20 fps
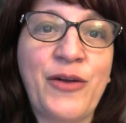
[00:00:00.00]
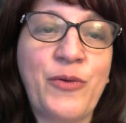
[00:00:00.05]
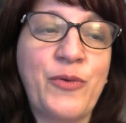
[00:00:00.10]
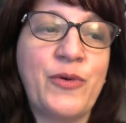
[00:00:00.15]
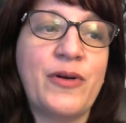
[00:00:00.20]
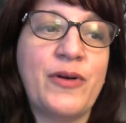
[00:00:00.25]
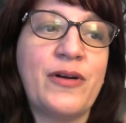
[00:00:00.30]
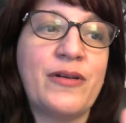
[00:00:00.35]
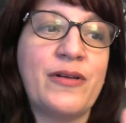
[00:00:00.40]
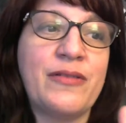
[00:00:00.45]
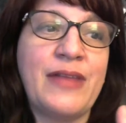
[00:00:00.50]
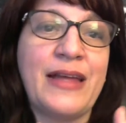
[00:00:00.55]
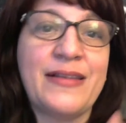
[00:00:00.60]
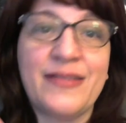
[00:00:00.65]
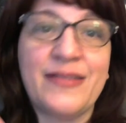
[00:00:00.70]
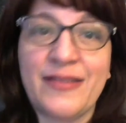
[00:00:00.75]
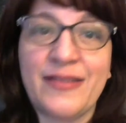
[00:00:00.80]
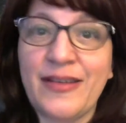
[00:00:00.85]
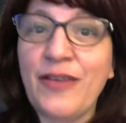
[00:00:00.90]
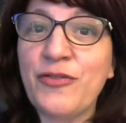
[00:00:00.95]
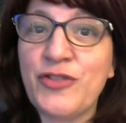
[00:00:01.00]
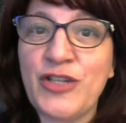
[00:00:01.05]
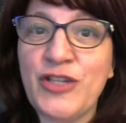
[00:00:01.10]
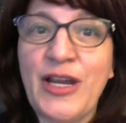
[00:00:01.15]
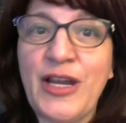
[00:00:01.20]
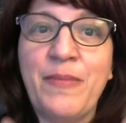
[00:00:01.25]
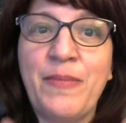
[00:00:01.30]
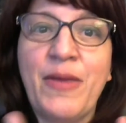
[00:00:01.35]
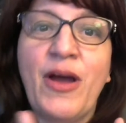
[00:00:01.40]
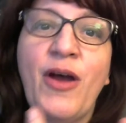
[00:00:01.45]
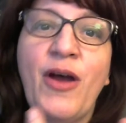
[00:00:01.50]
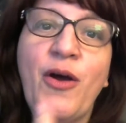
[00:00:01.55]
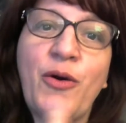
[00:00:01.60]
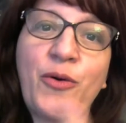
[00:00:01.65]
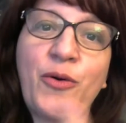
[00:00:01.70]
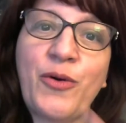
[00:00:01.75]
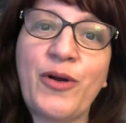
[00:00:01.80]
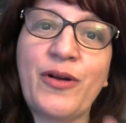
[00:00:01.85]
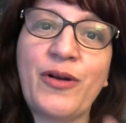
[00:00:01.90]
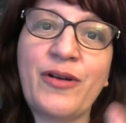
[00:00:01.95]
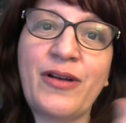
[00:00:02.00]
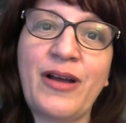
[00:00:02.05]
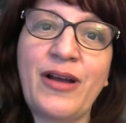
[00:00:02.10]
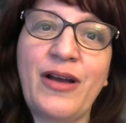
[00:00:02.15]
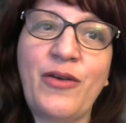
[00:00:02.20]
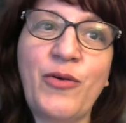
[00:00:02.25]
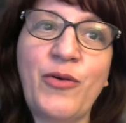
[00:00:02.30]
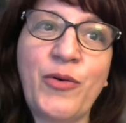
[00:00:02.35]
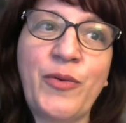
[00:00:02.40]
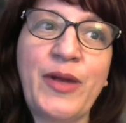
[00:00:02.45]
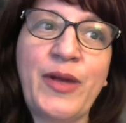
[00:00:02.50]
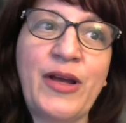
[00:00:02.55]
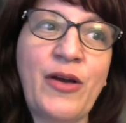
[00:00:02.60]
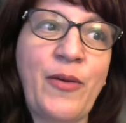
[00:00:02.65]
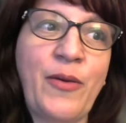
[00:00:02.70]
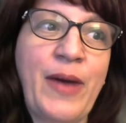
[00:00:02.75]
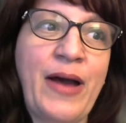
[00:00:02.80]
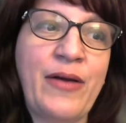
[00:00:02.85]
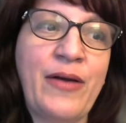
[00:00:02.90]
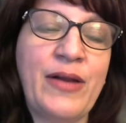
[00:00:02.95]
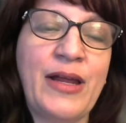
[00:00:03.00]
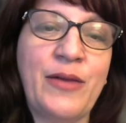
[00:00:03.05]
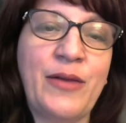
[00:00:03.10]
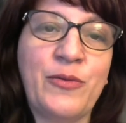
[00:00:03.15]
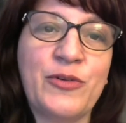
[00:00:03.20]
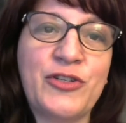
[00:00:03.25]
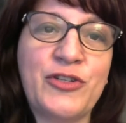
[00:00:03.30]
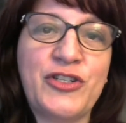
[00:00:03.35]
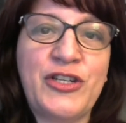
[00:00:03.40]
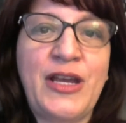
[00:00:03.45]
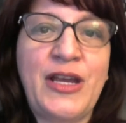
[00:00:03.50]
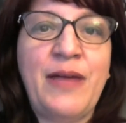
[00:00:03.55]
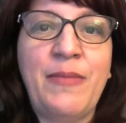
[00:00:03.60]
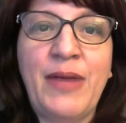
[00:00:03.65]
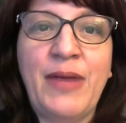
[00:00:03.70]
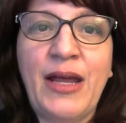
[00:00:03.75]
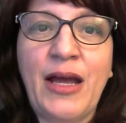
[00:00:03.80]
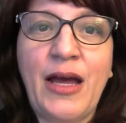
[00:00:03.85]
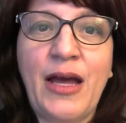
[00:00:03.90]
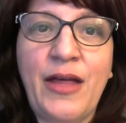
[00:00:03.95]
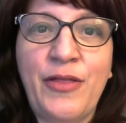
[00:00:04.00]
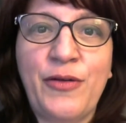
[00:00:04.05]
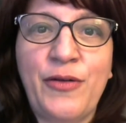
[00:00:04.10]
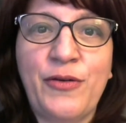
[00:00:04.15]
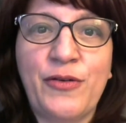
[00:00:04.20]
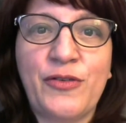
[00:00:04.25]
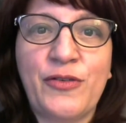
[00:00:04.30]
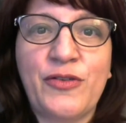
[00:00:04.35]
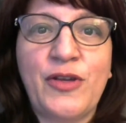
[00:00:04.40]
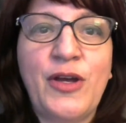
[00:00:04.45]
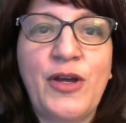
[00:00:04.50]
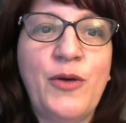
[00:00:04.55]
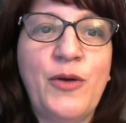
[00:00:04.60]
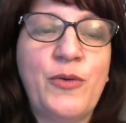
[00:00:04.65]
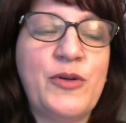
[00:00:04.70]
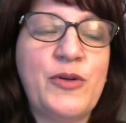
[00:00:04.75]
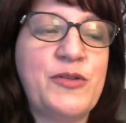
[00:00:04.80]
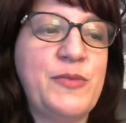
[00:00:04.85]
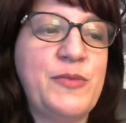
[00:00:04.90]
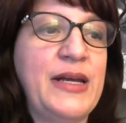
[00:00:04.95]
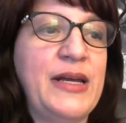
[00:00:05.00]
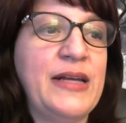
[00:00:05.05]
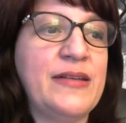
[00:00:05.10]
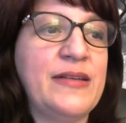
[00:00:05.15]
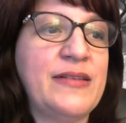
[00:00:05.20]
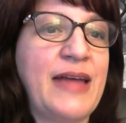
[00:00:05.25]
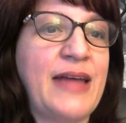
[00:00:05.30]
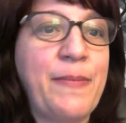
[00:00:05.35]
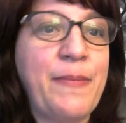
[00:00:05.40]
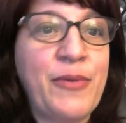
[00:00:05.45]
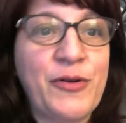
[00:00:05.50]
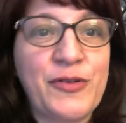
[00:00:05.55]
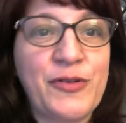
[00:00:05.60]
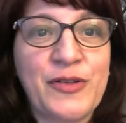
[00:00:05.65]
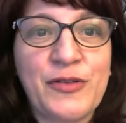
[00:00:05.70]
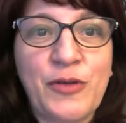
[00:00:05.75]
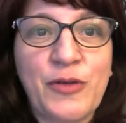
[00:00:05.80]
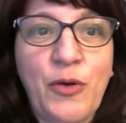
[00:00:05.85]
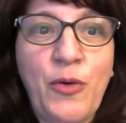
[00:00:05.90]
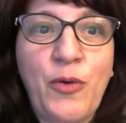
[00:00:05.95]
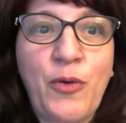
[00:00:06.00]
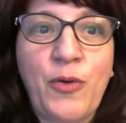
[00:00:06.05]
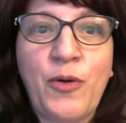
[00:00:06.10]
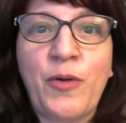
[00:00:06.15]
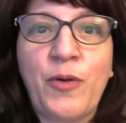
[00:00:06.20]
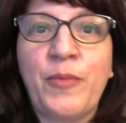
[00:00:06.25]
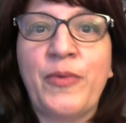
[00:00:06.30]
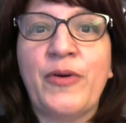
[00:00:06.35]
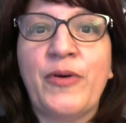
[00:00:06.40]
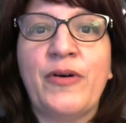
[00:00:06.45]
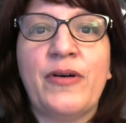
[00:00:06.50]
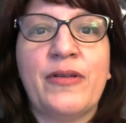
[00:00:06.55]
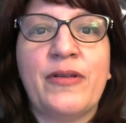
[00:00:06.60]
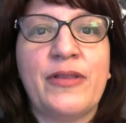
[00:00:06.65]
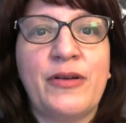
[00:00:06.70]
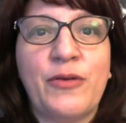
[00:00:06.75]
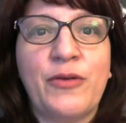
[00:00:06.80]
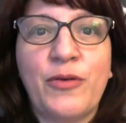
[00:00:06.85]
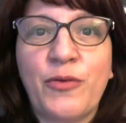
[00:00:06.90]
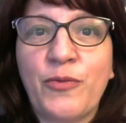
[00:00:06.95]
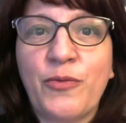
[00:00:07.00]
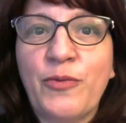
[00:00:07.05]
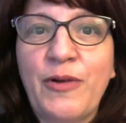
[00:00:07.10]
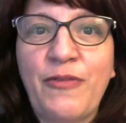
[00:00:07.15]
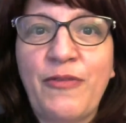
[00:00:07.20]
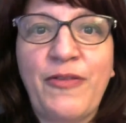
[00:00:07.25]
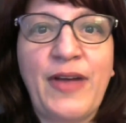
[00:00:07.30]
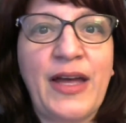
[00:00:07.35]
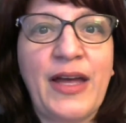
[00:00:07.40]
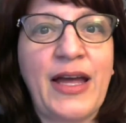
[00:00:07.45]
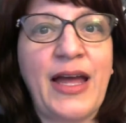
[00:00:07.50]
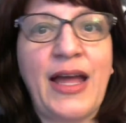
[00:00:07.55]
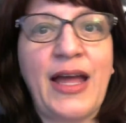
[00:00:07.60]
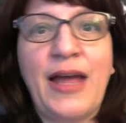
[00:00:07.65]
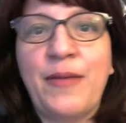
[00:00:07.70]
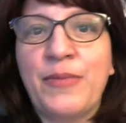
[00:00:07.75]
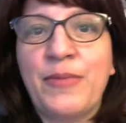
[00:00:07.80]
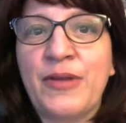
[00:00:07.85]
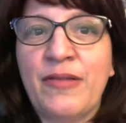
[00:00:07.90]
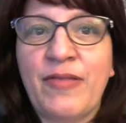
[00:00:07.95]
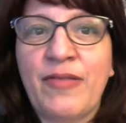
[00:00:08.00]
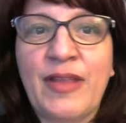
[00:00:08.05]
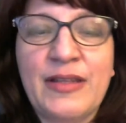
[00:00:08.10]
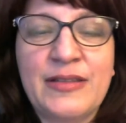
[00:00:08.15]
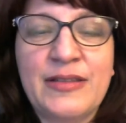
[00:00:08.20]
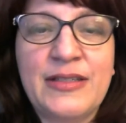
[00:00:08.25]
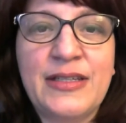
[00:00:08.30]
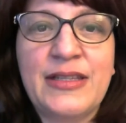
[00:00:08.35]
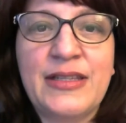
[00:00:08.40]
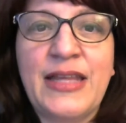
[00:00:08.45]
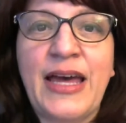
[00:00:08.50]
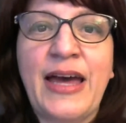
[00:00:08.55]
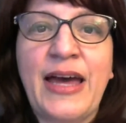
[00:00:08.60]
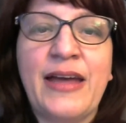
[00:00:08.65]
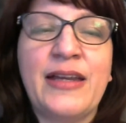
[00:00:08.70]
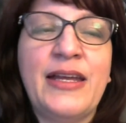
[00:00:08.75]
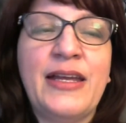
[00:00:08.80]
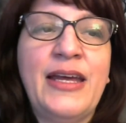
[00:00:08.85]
or that's self-shame, or we go out and we're shaming others, which means that person's horrible. They're horrific. I can't believe they did that.